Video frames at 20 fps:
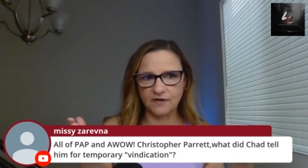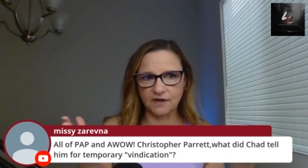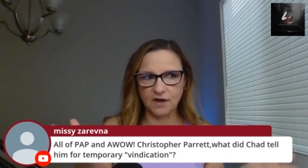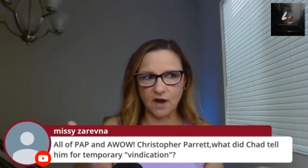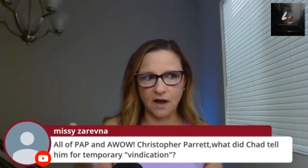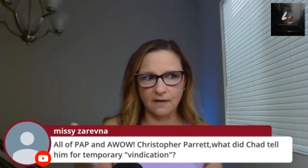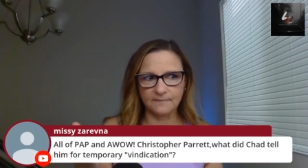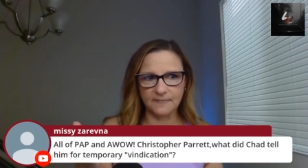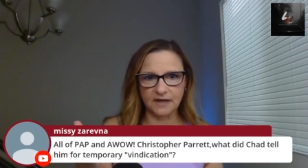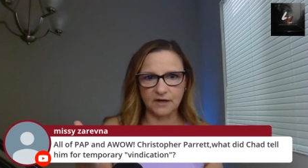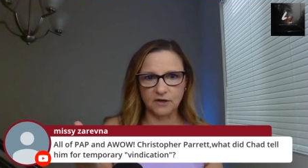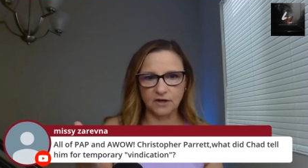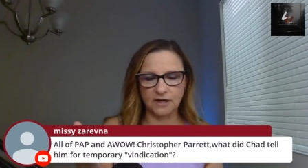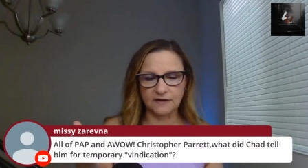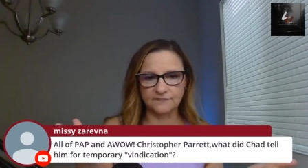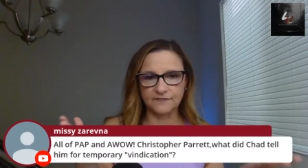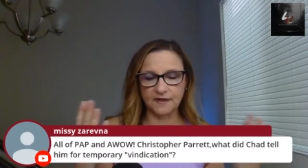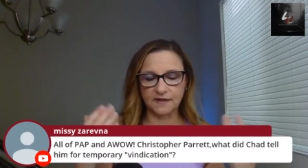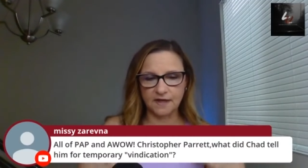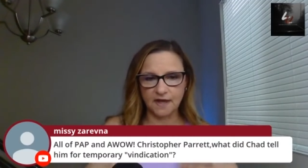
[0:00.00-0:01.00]
They got
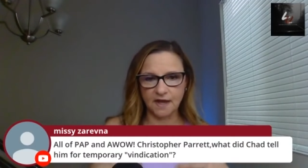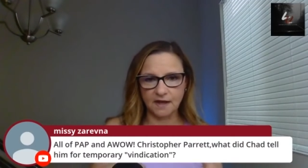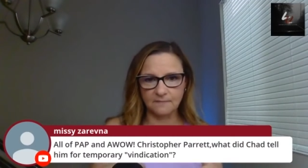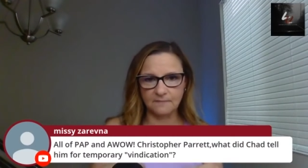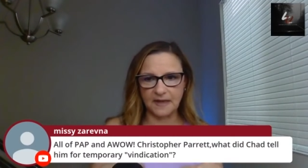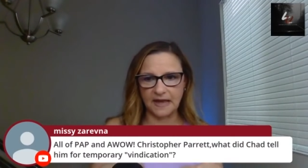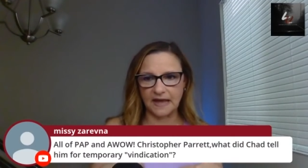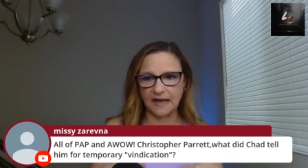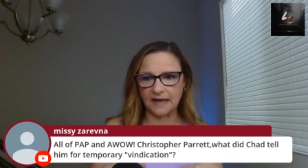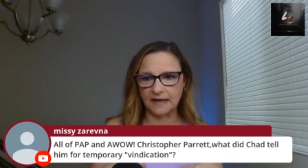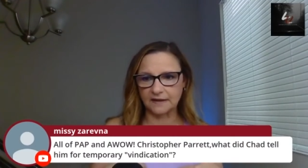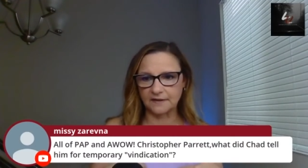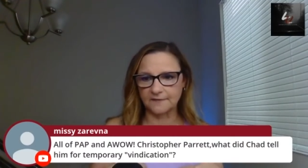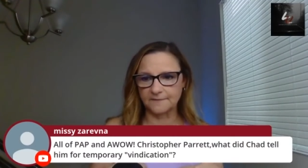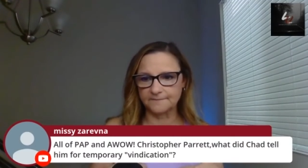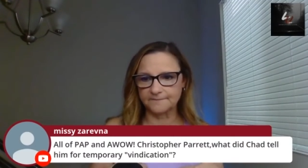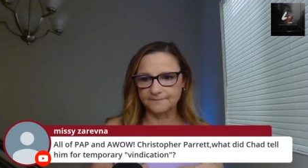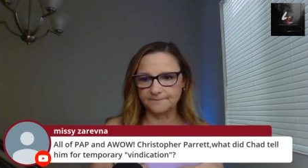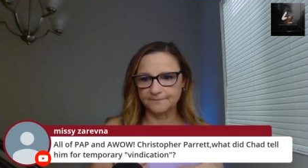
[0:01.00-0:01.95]
married. They came back.